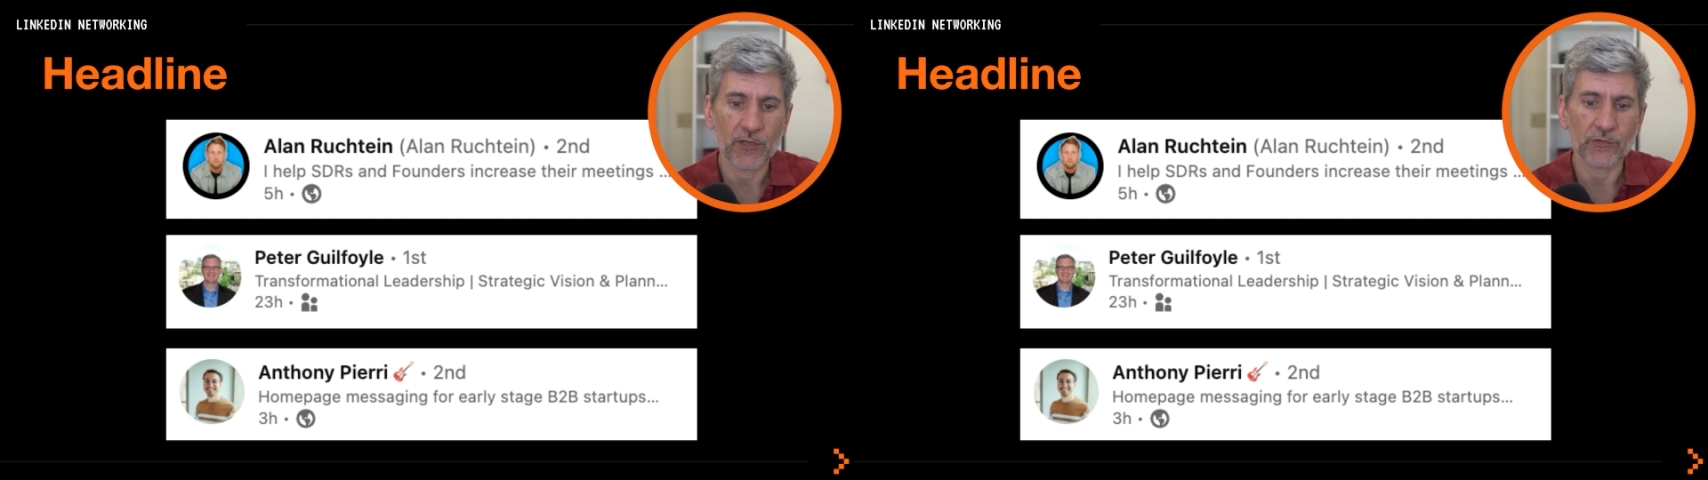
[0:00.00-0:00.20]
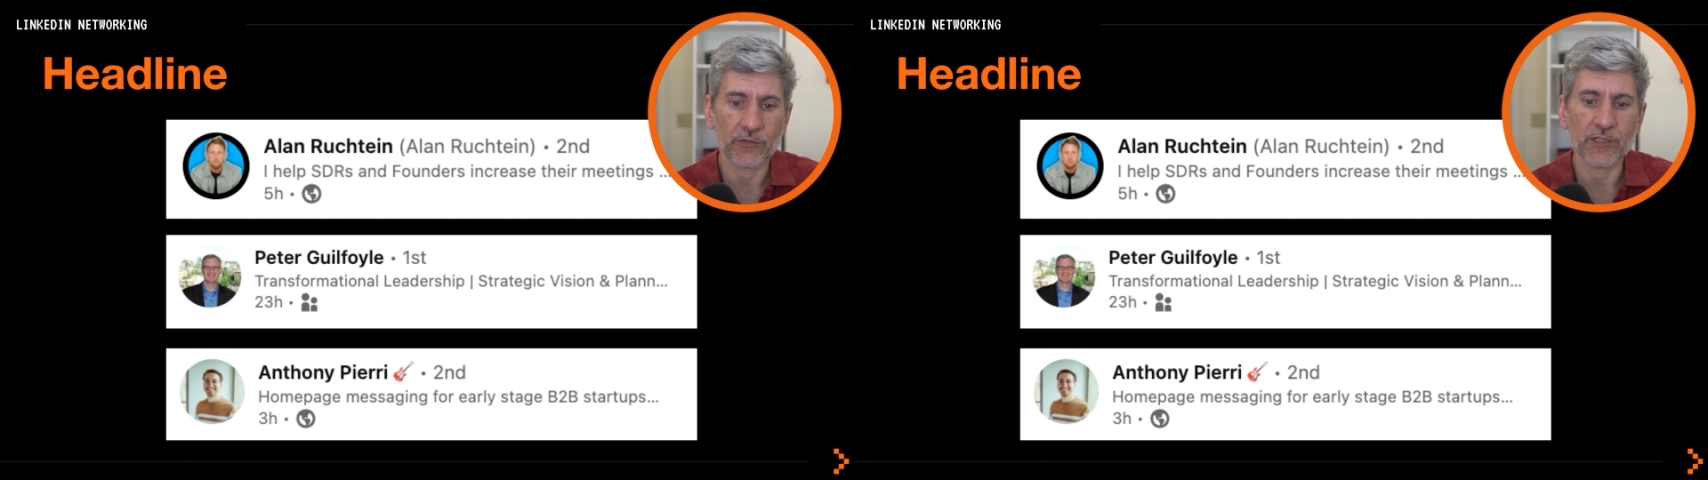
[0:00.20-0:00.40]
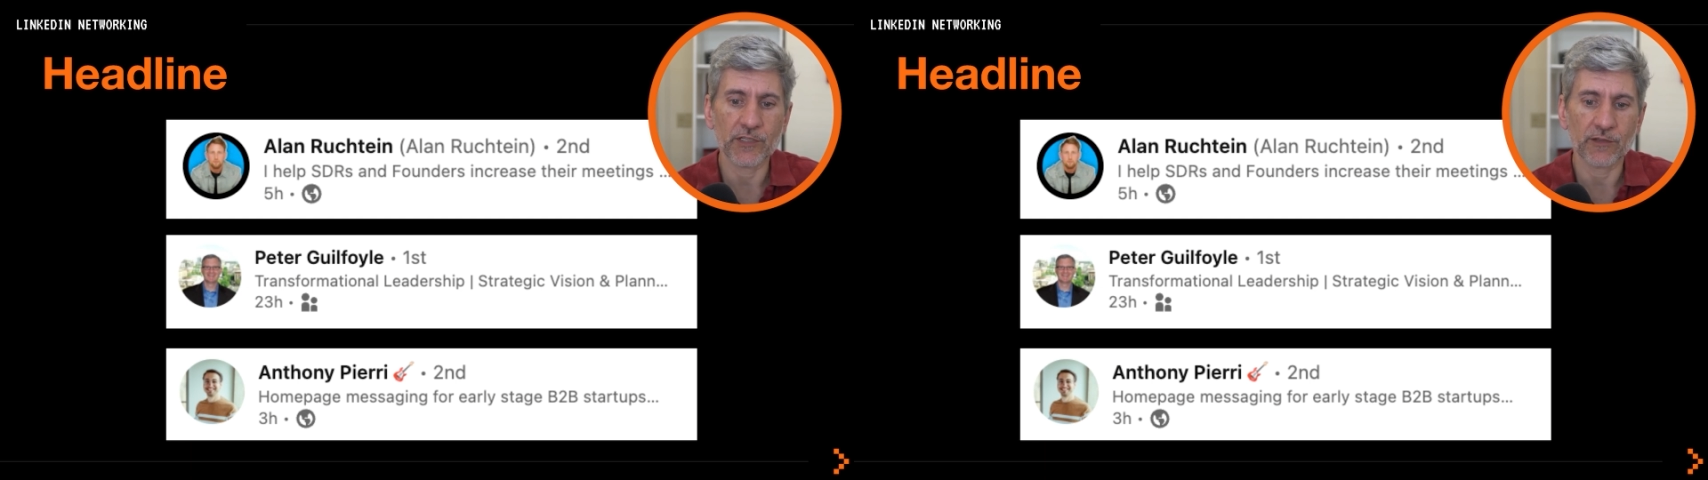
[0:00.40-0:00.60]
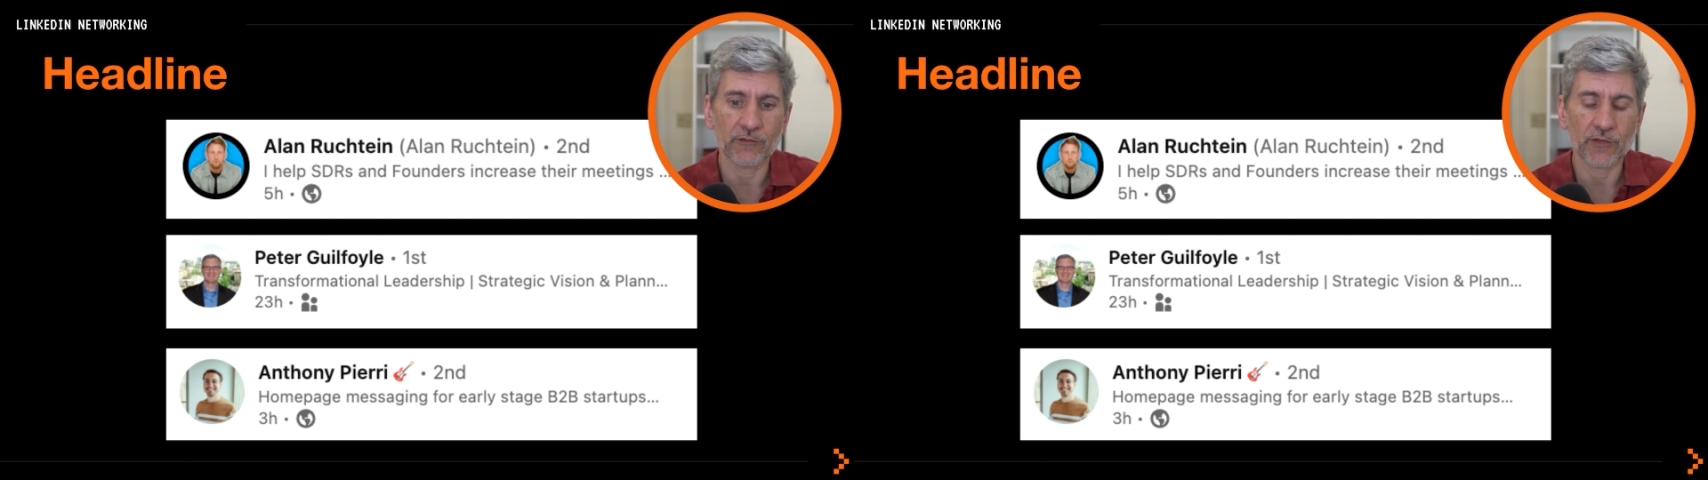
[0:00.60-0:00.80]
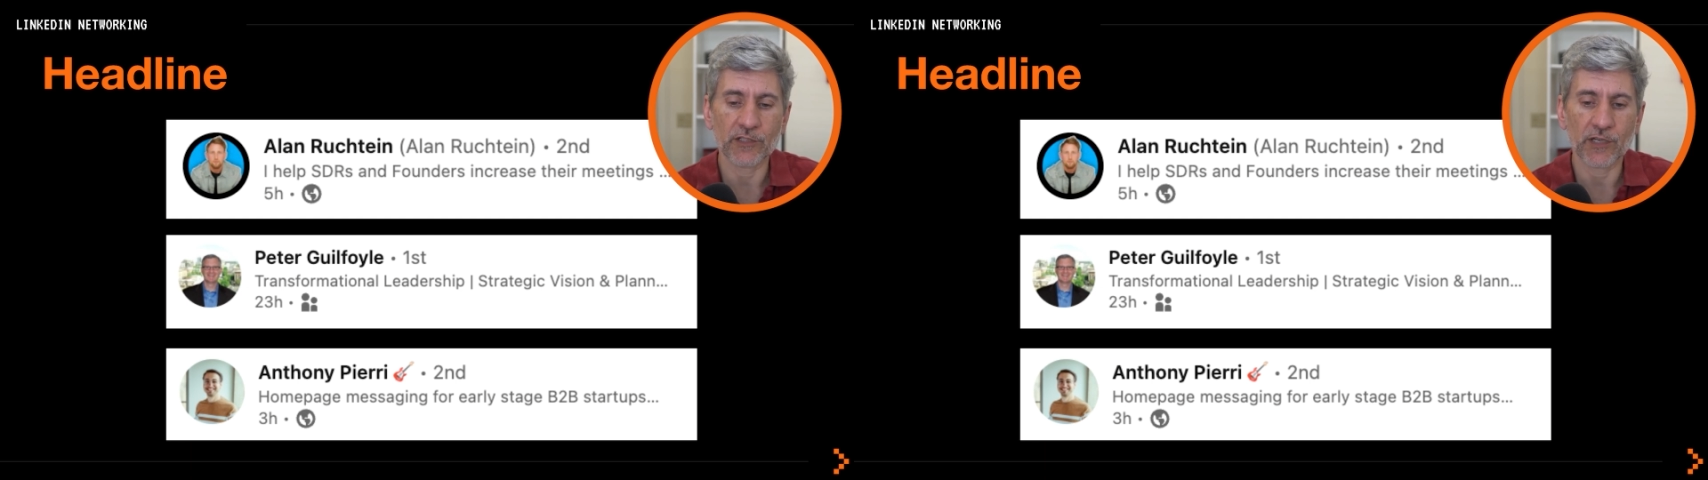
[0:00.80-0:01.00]
strategic
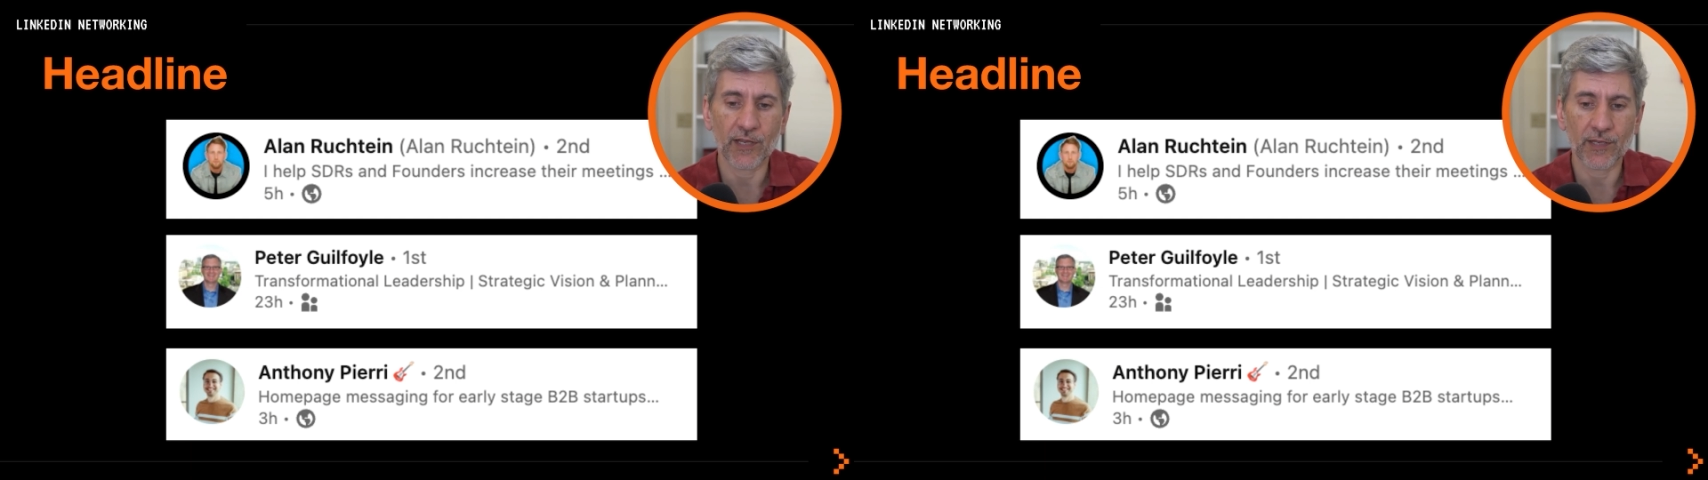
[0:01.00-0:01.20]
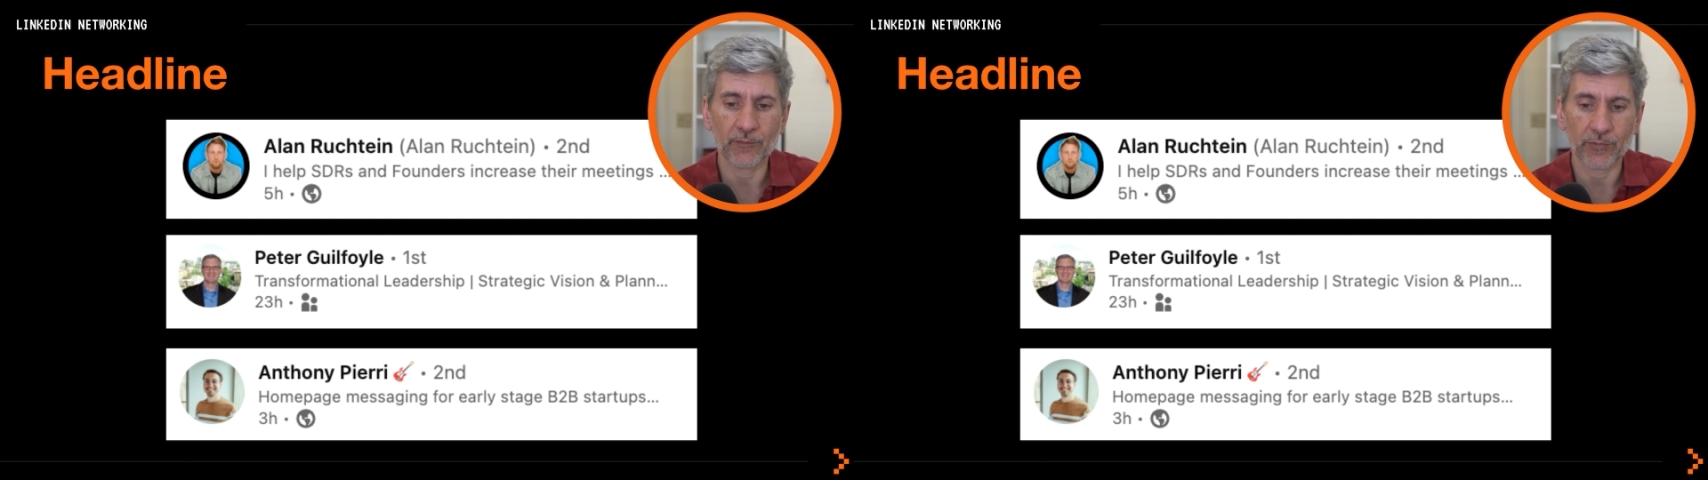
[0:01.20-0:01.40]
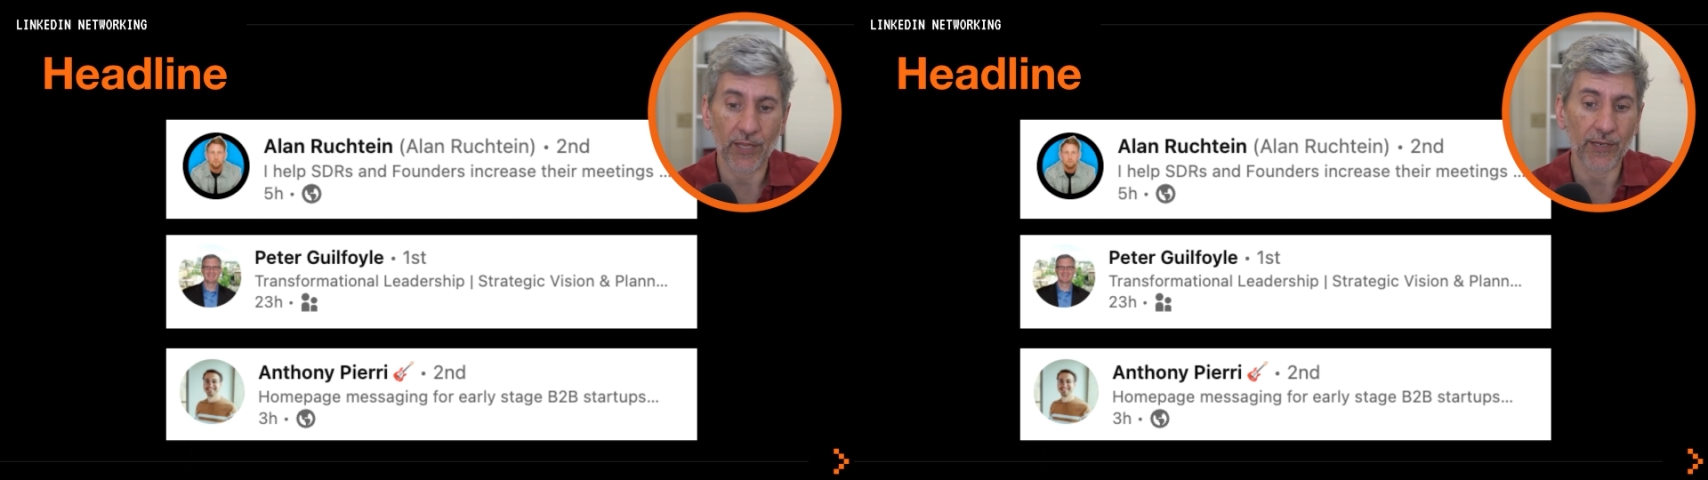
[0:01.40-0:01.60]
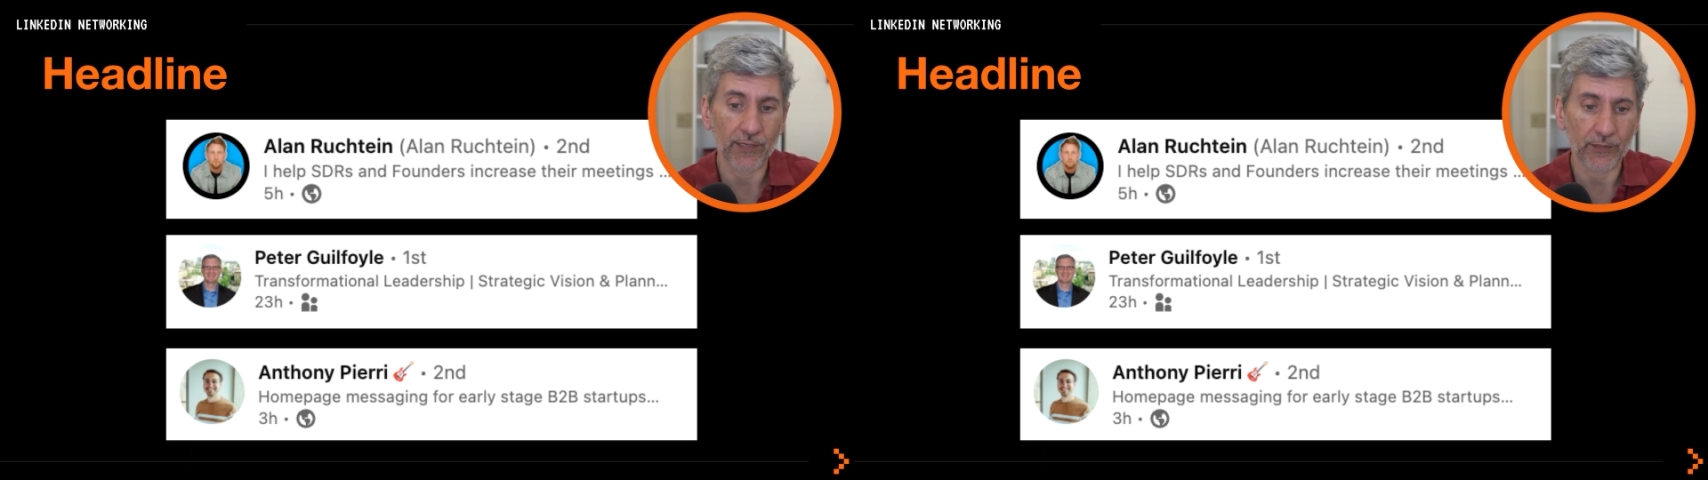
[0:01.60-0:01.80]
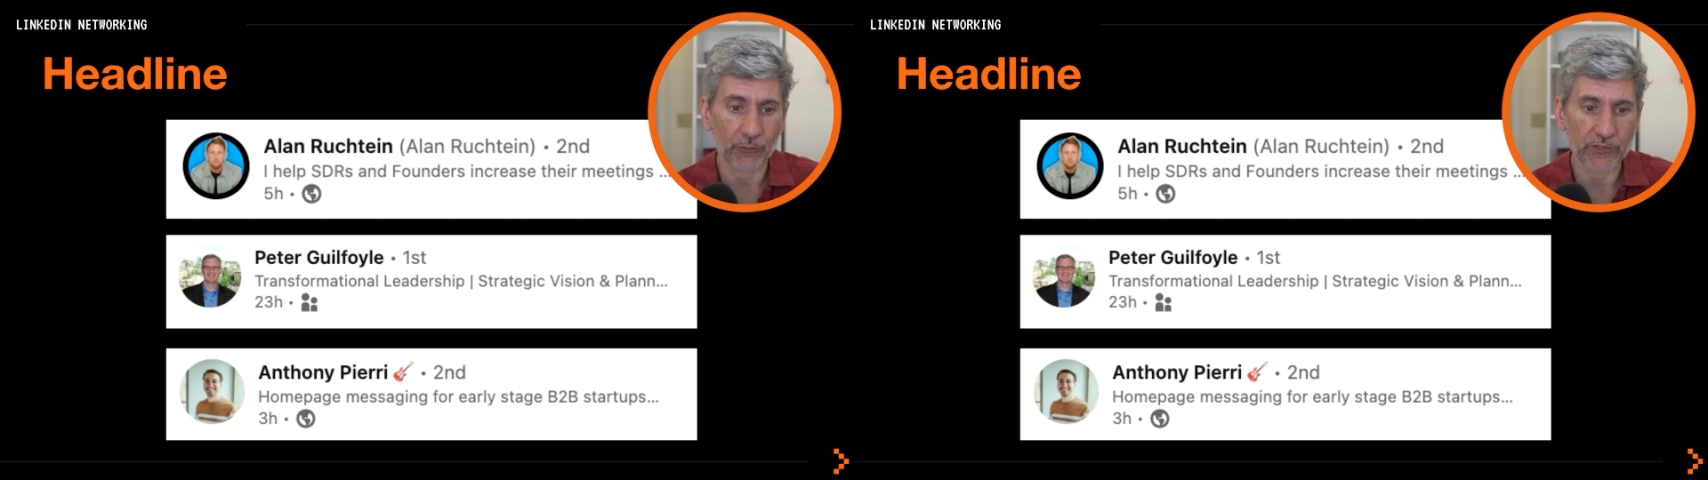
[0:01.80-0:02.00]
vision, and
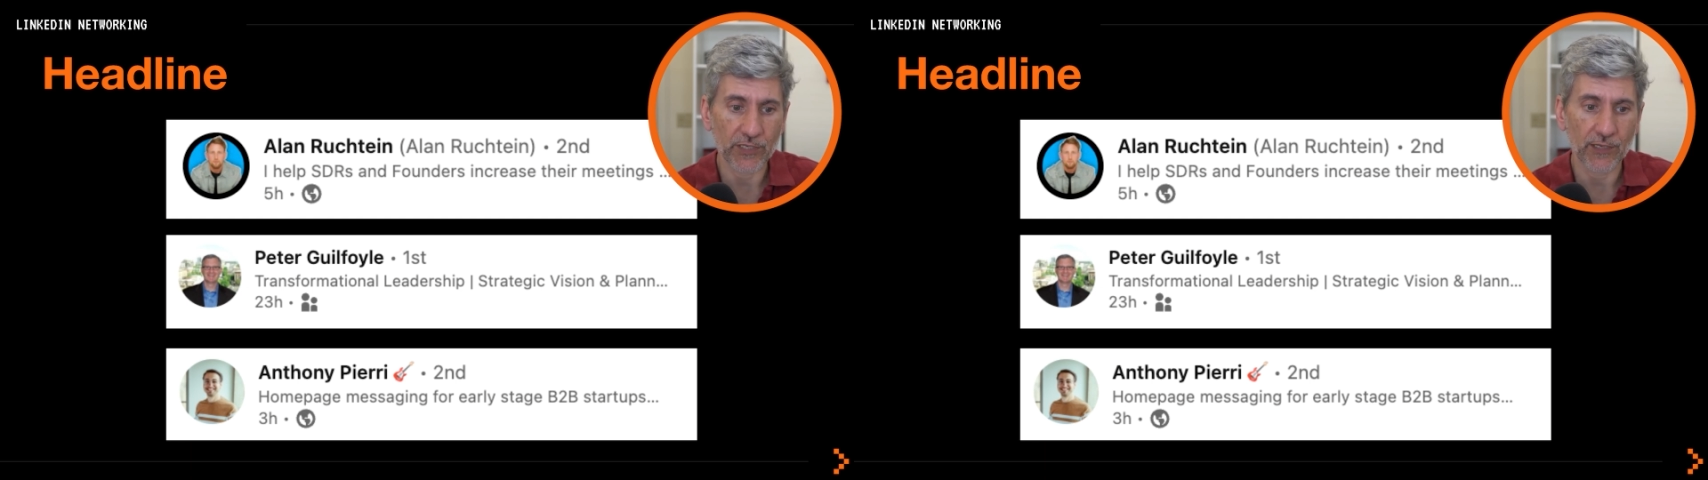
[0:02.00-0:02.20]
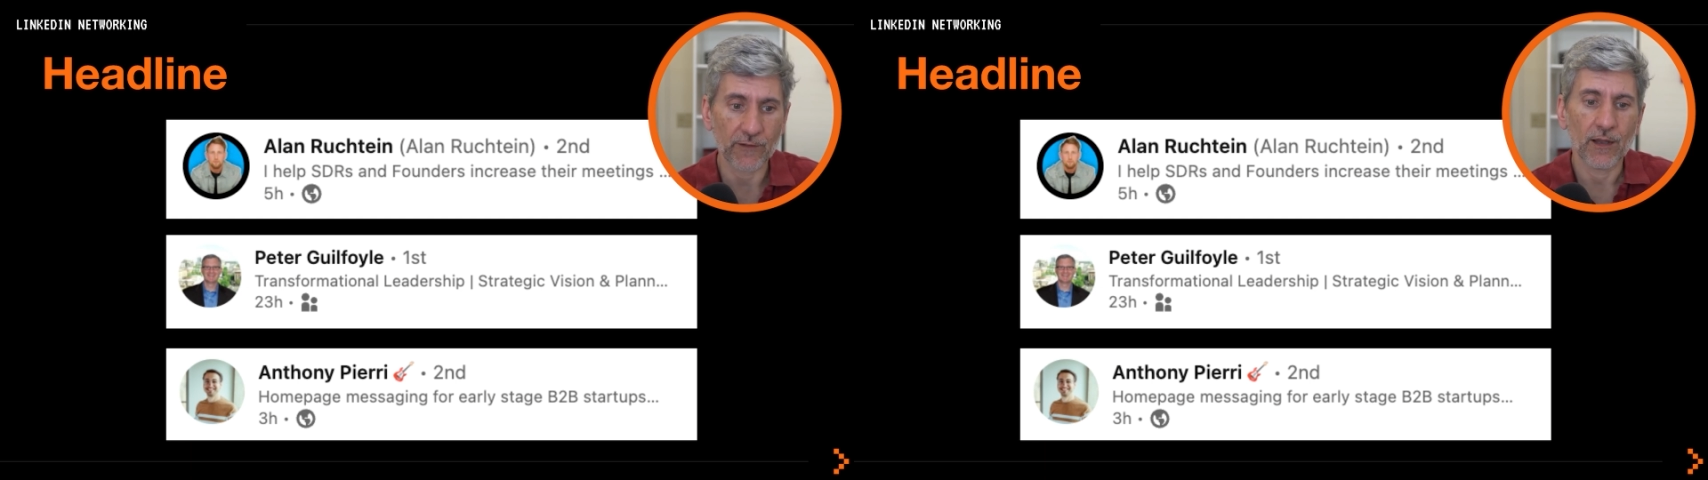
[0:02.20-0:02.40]
planning, it would say.